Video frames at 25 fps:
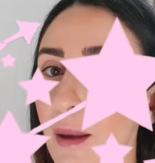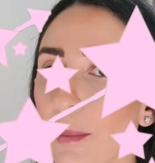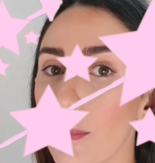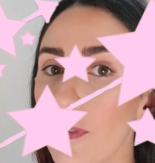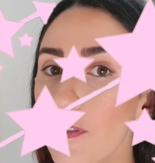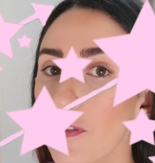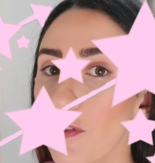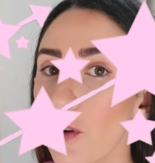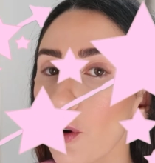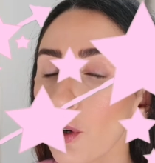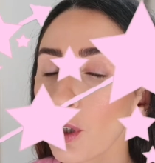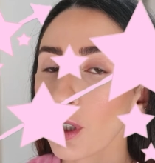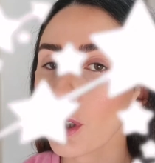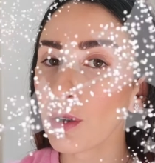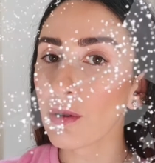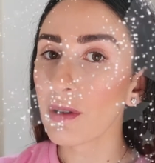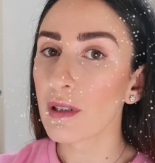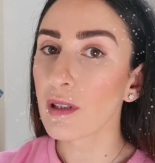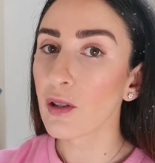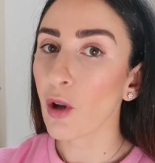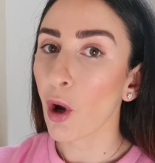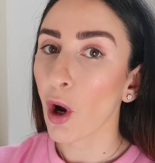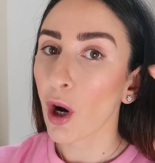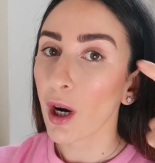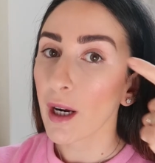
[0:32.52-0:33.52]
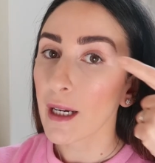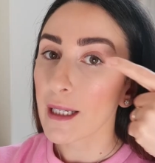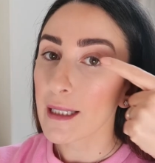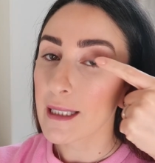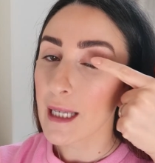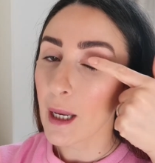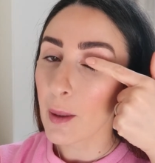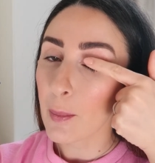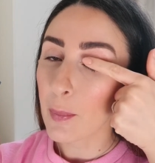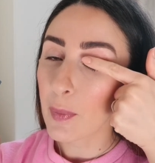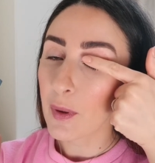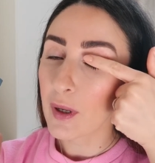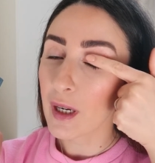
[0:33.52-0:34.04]
Before you start
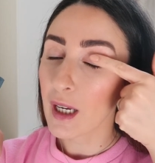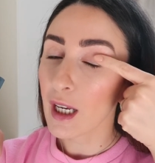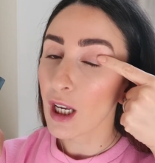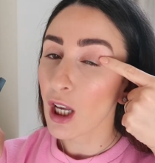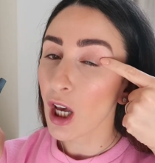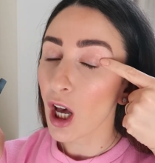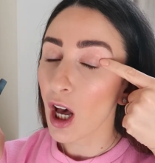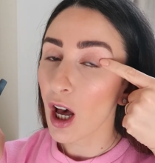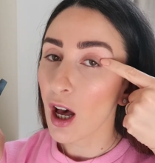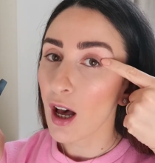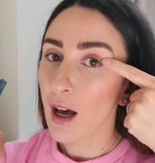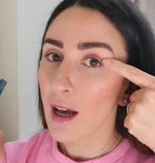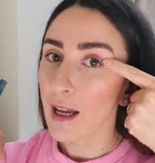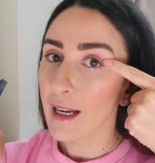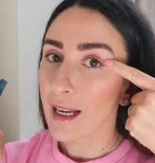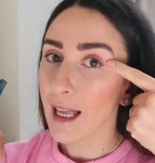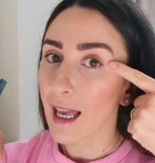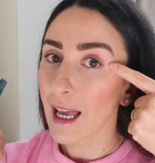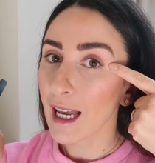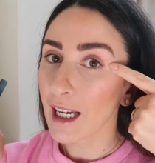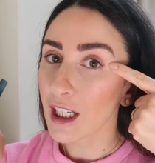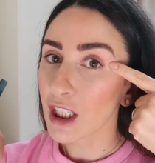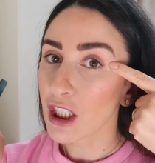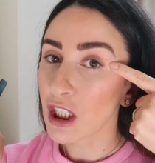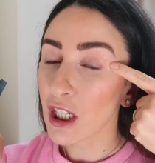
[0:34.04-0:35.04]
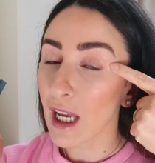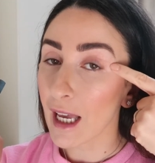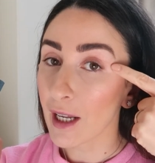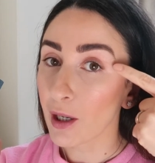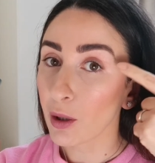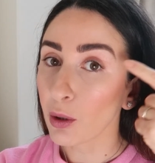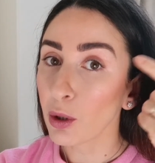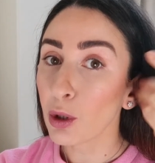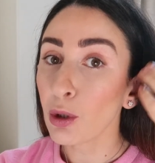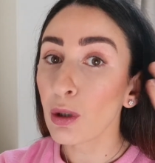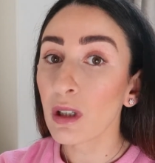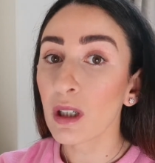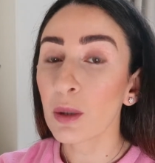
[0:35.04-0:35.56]
putting on
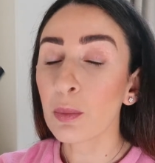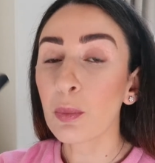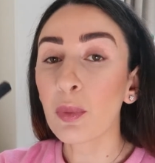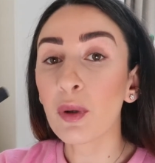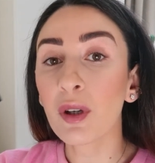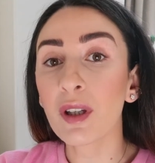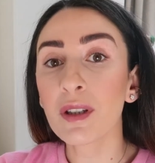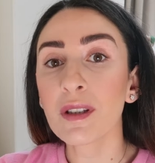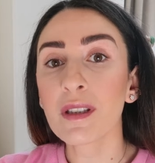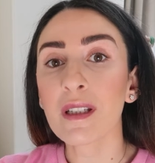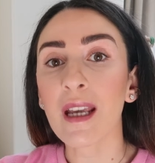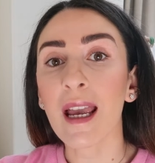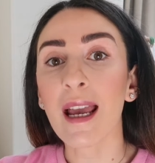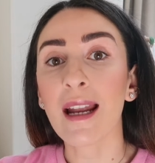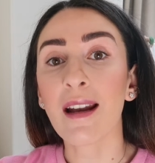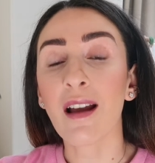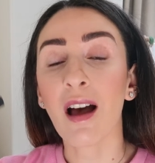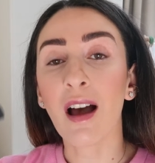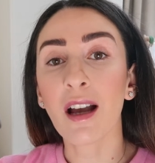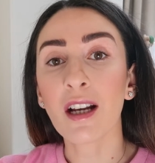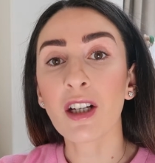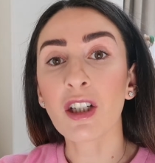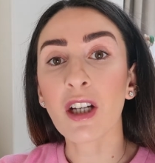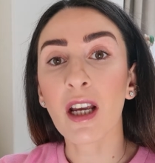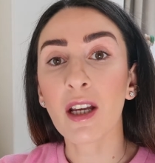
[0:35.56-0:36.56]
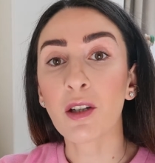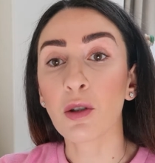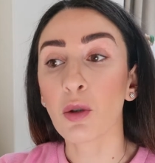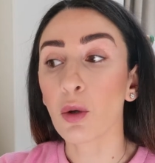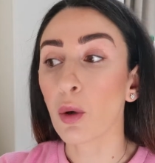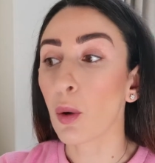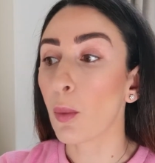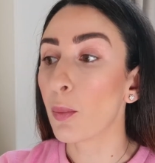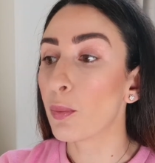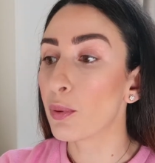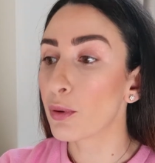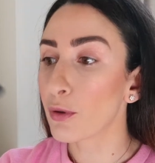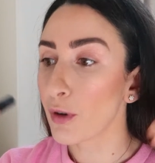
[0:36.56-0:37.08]
eyeshadow, you can put an
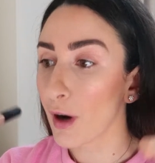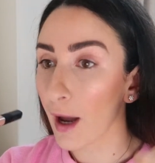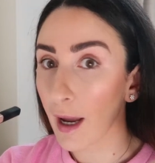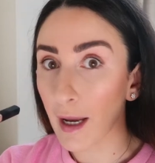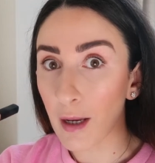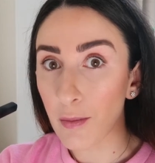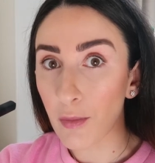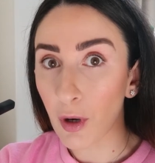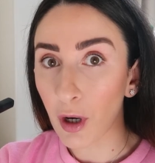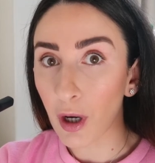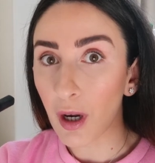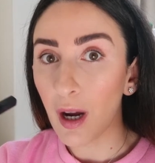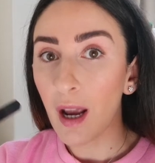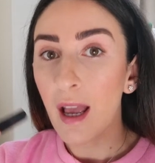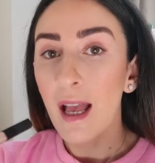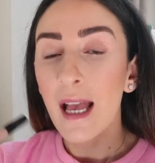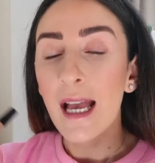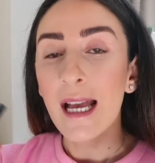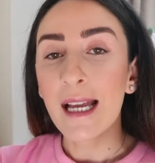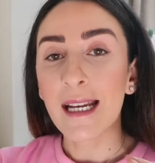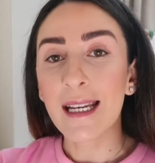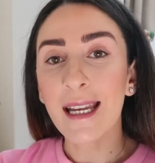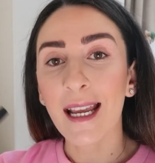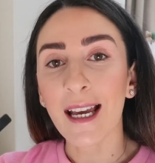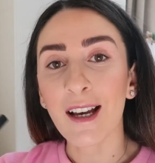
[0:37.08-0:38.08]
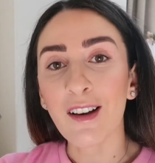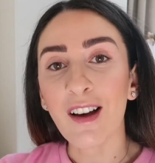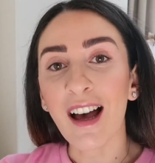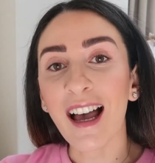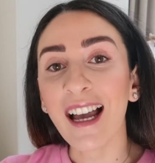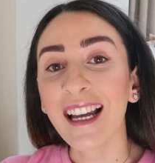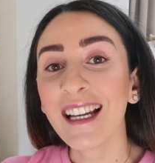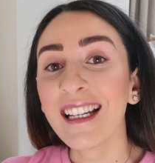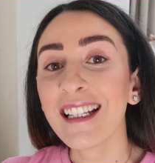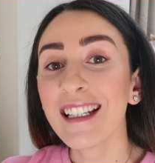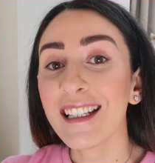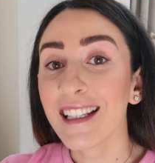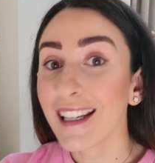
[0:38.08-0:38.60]
eyeshadow primer. Now,
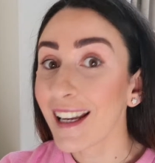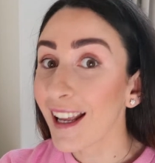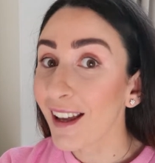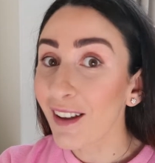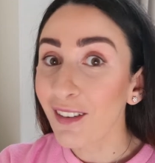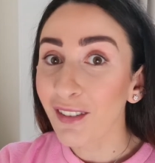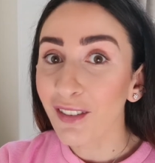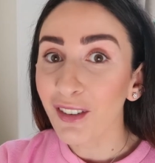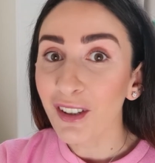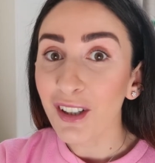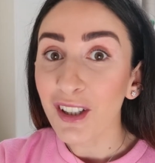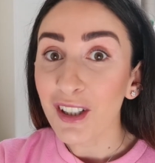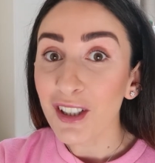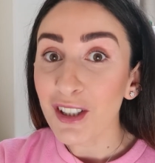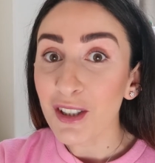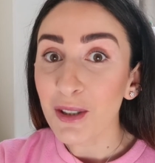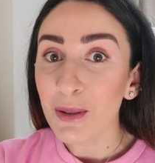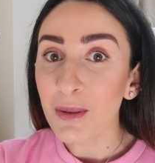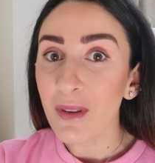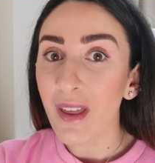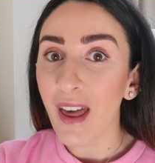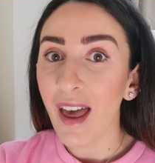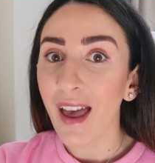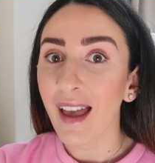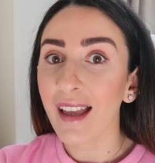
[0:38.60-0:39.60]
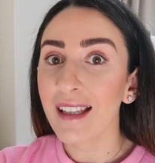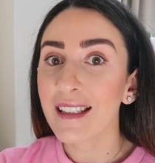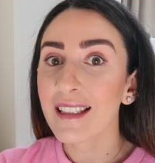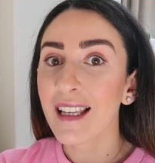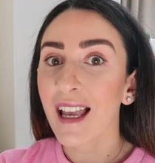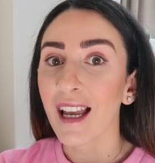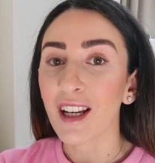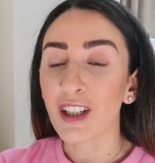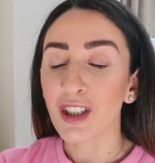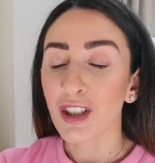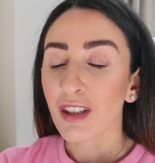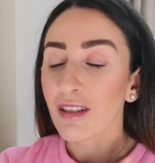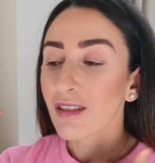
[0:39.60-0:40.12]
I never do that.
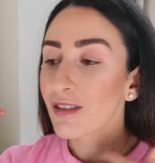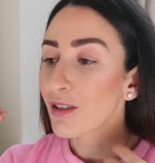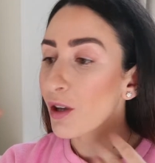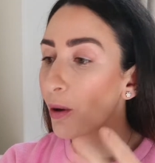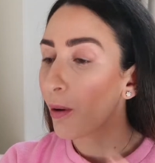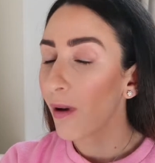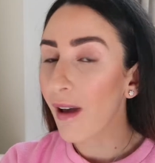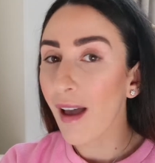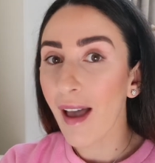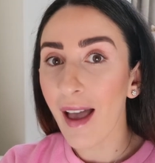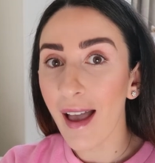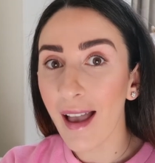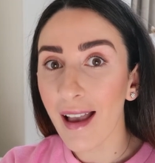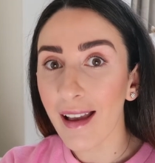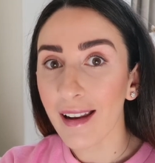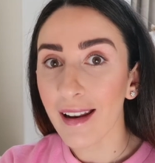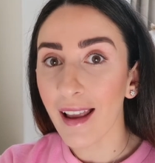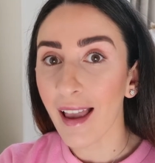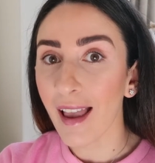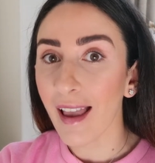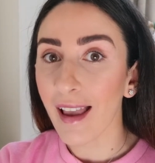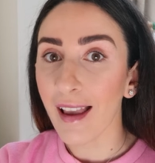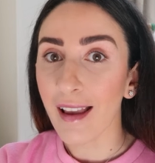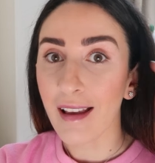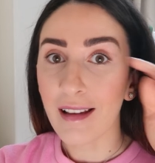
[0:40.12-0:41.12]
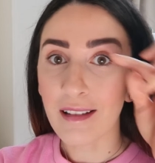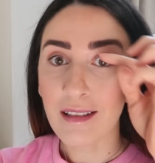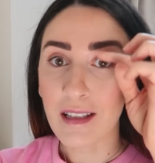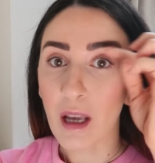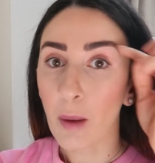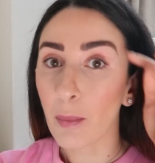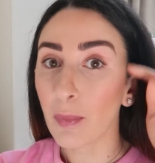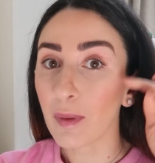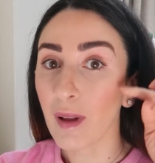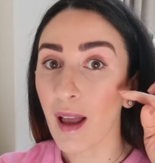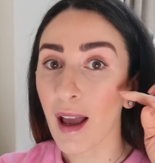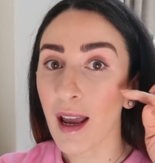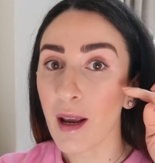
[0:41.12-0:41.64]
I just go ahead and
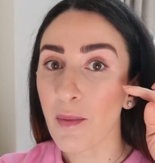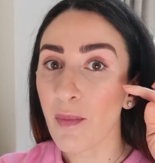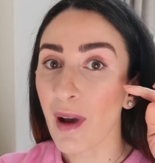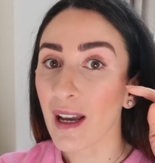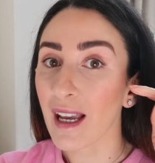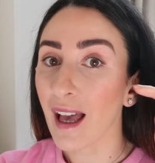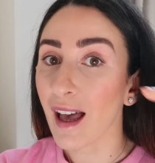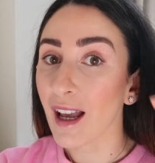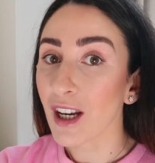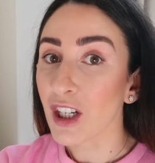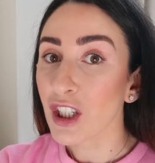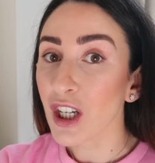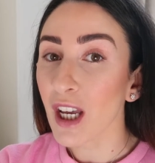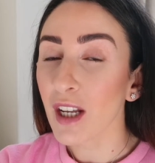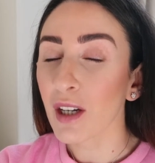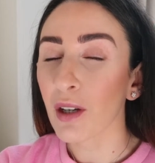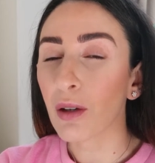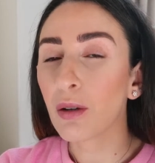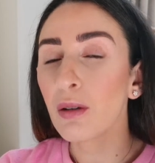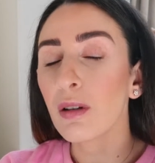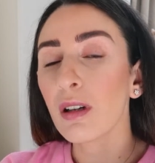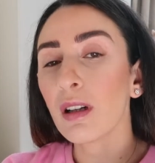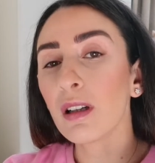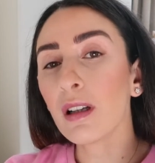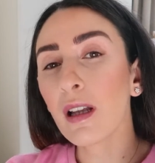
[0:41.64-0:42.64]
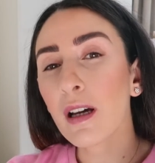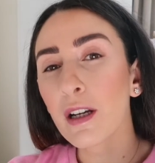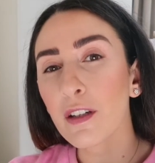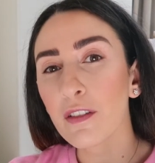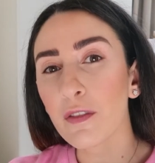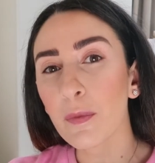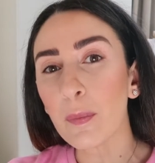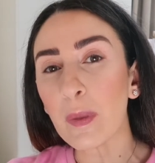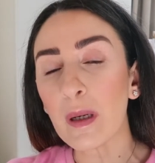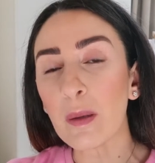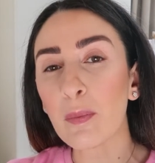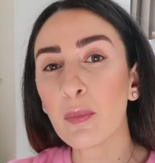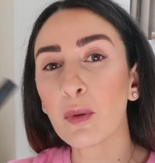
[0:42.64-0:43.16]
apply my eyeshadow. A lot
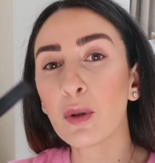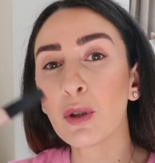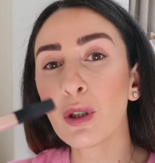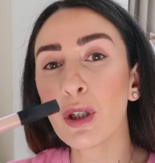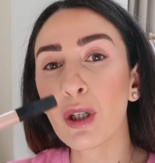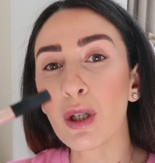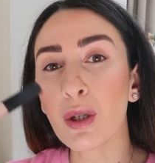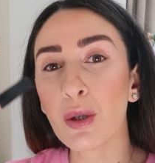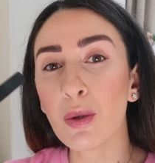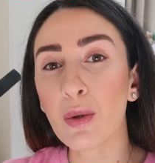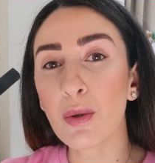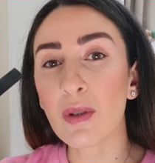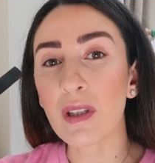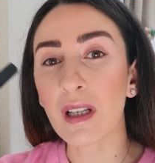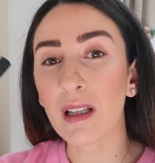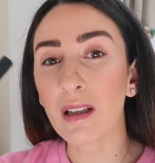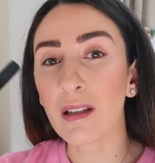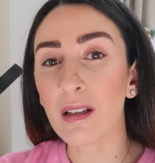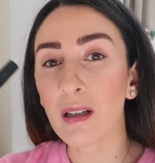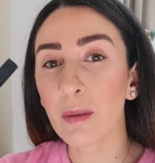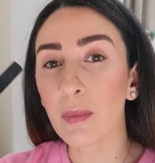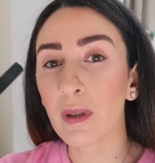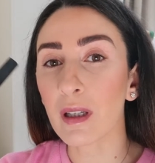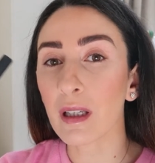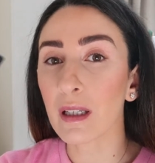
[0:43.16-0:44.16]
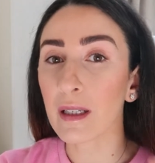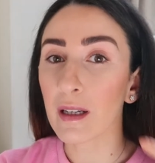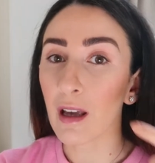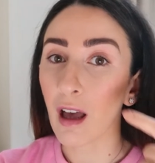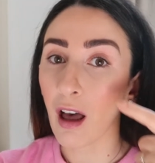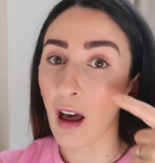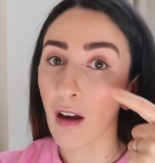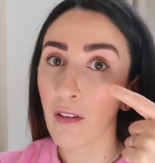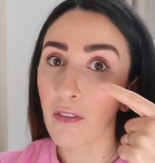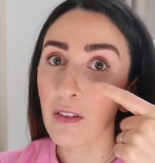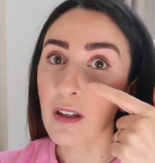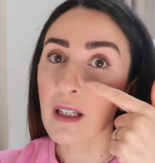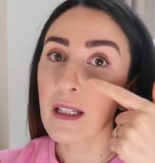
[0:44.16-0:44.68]
of people use a little bit
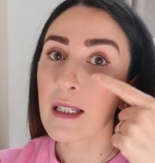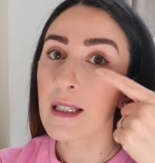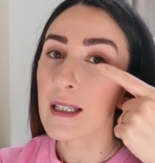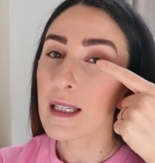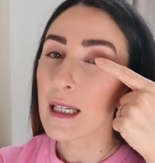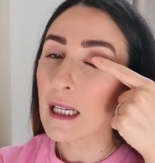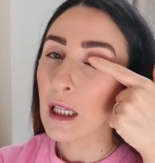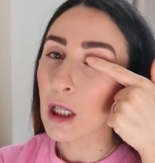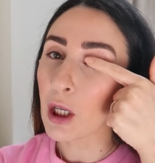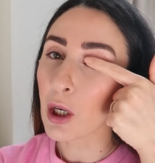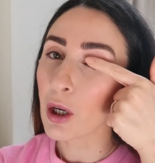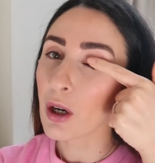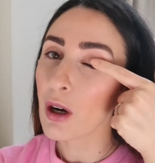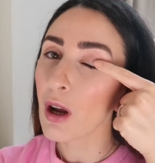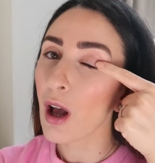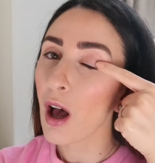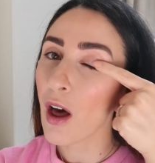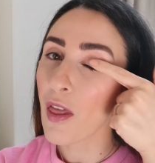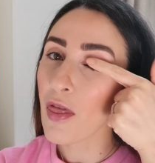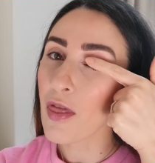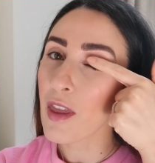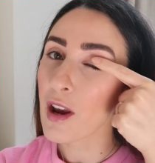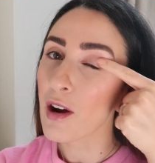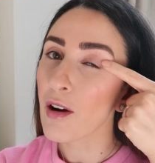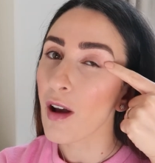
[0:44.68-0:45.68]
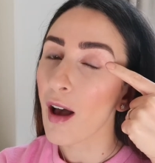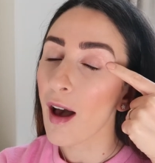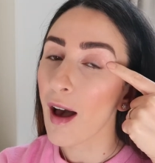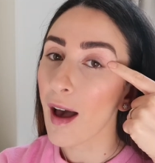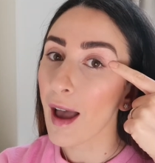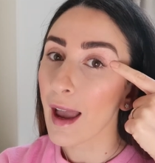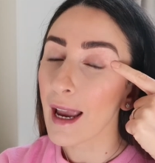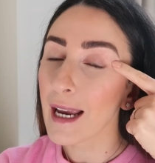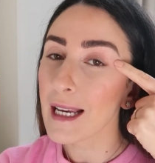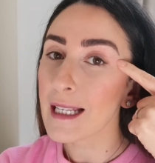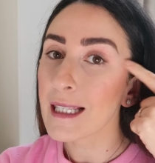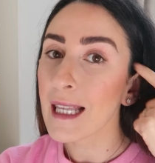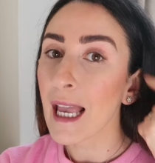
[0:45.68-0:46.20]
of concealer on their
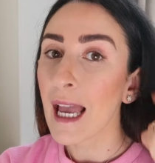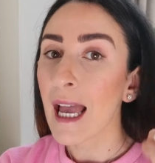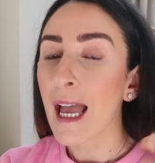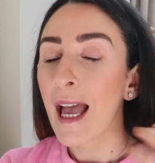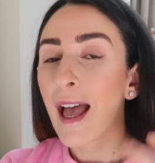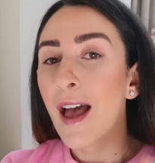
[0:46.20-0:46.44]
eyes.